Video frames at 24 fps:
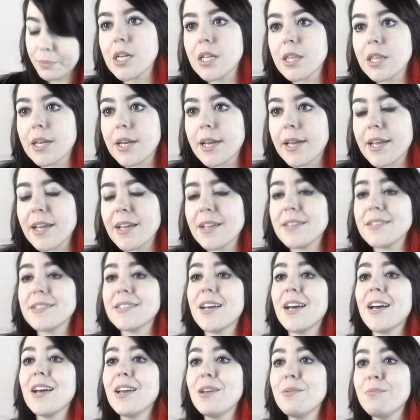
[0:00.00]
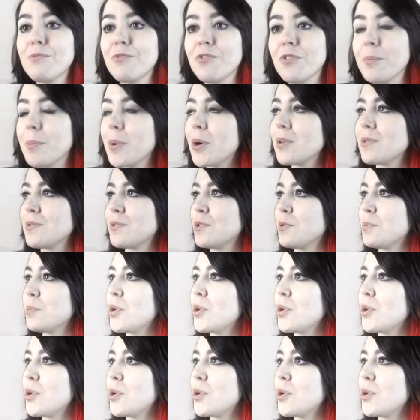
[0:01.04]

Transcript: Not that I had time for personal